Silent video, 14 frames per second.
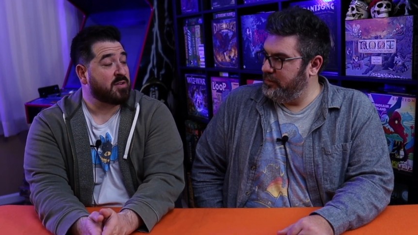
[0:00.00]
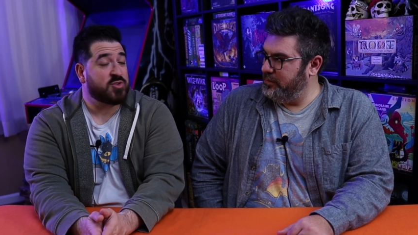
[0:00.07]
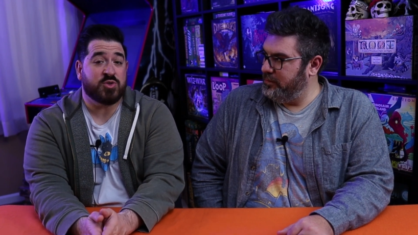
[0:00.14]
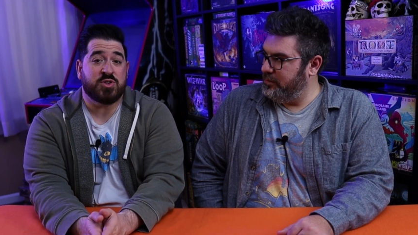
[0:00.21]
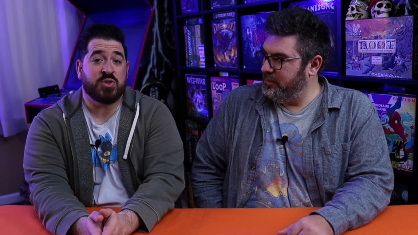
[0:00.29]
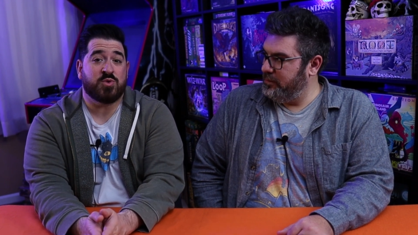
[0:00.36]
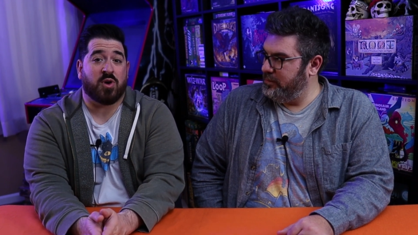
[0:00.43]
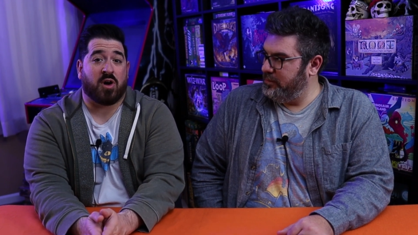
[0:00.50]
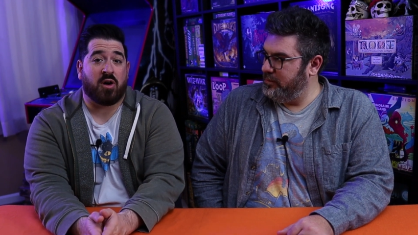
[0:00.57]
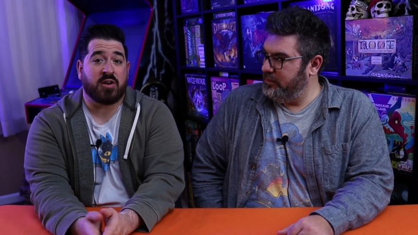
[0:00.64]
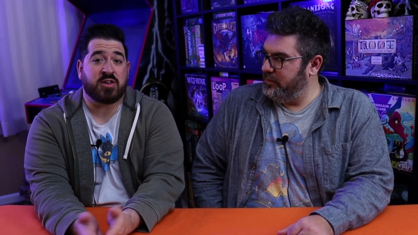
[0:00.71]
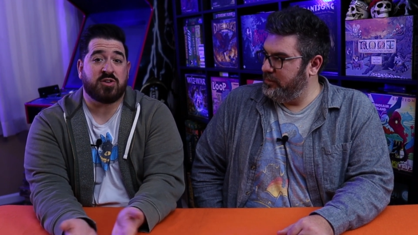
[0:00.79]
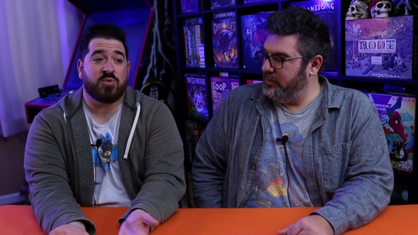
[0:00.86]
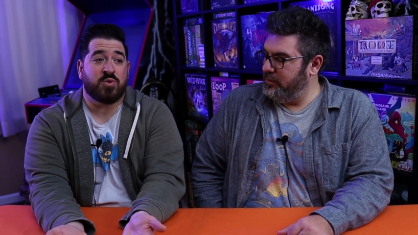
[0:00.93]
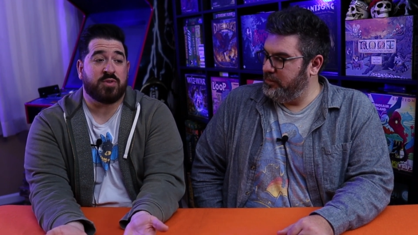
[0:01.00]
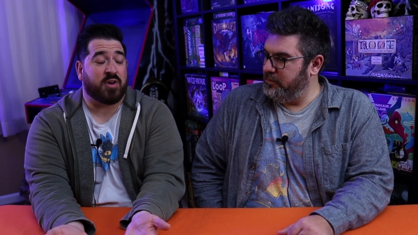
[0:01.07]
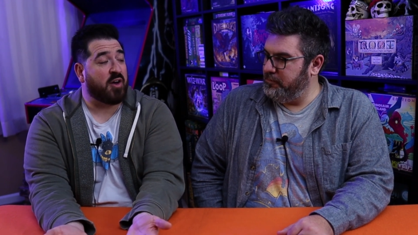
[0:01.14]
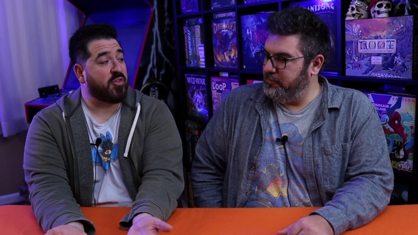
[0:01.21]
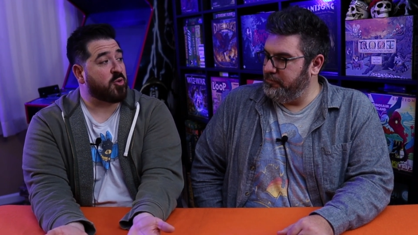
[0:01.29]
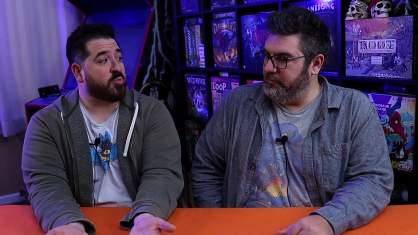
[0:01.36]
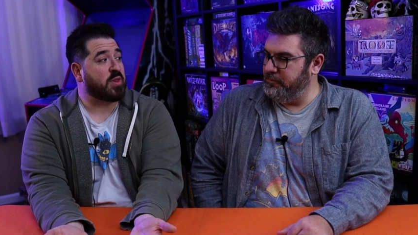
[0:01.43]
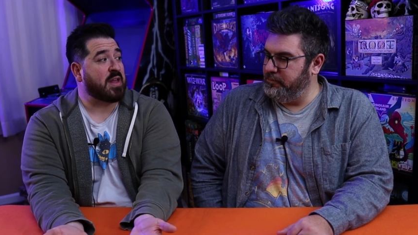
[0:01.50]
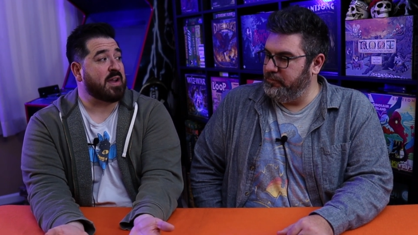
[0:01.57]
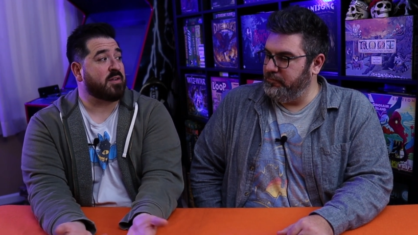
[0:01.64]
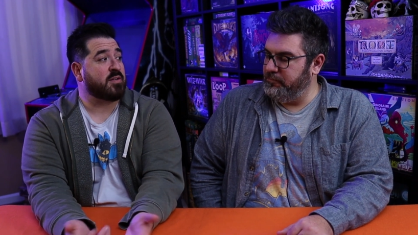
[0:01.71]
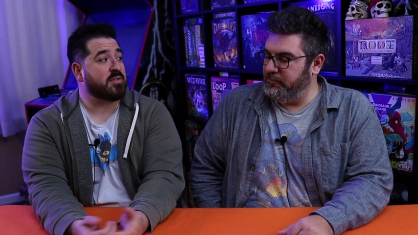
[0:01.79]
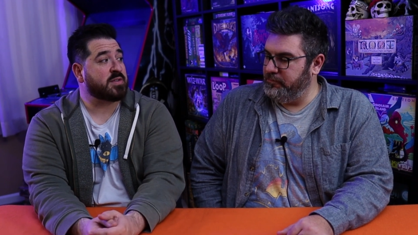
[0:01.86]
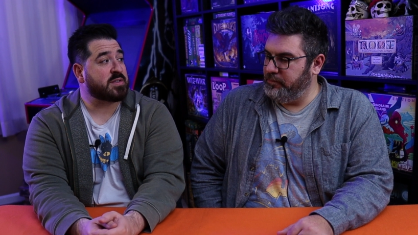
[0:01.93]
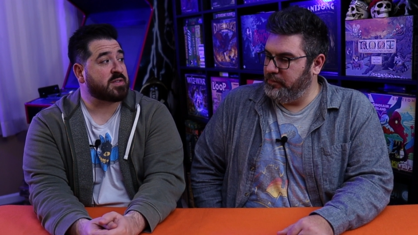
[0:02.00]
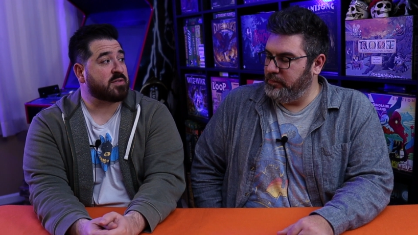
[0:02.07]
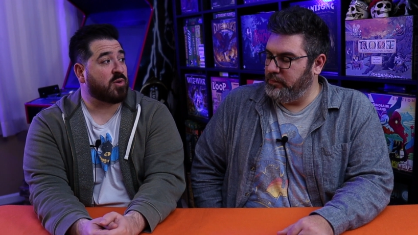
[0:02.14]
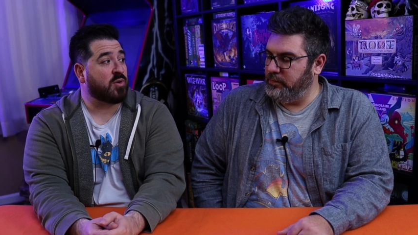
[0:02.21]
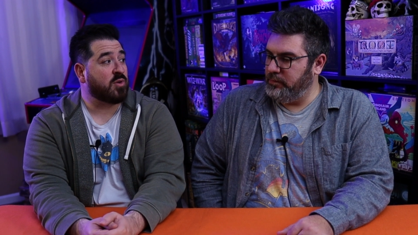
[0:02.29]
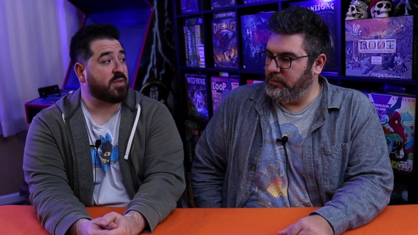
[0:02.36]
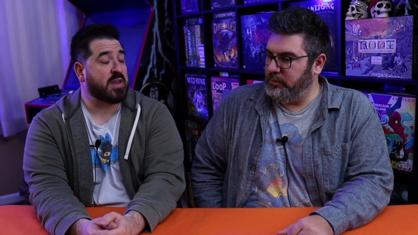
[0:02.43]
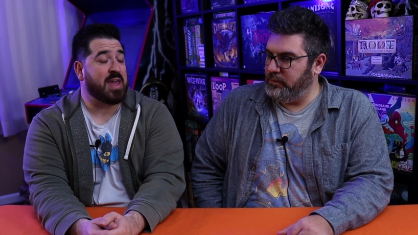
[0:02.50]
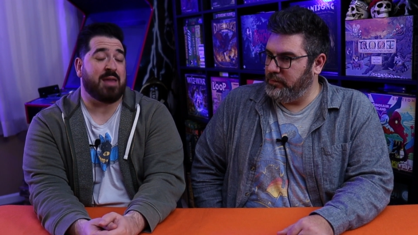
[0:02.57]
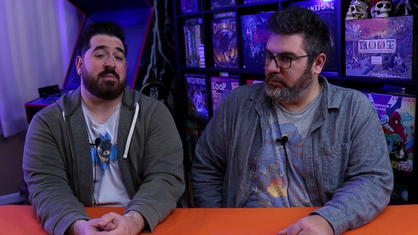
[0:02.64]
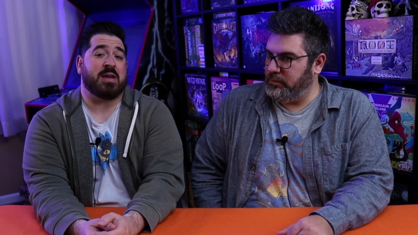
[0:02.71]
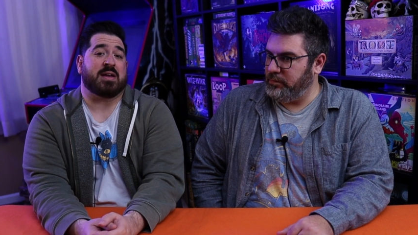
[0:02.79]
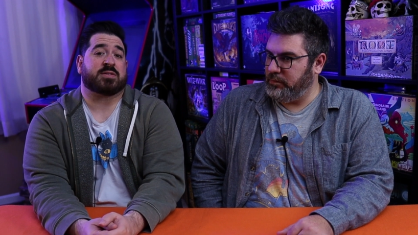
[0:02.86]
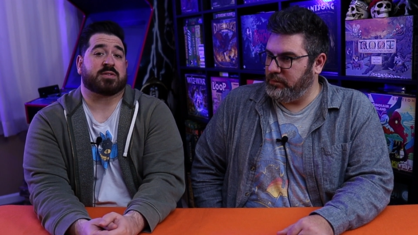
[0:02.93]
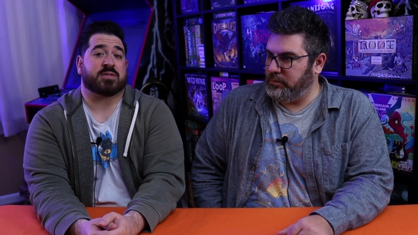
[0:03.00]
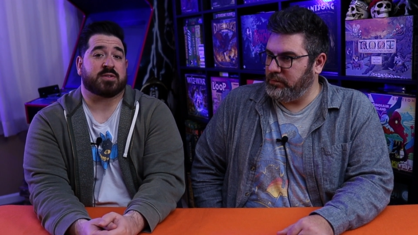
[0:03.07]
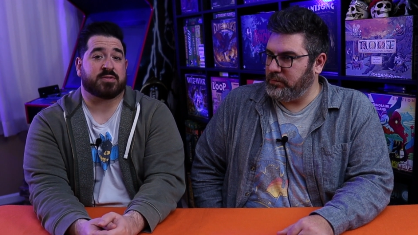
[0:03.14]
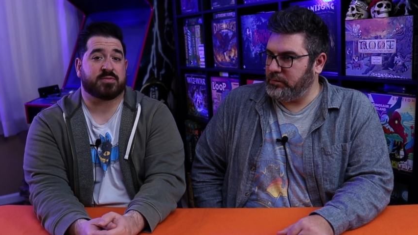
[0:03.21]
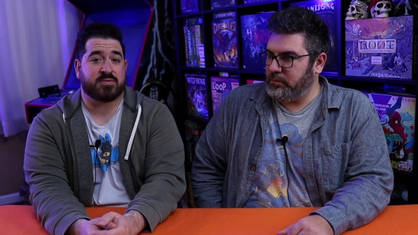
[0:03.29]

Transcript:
Speaker 1: Do you argue with other players or the game master?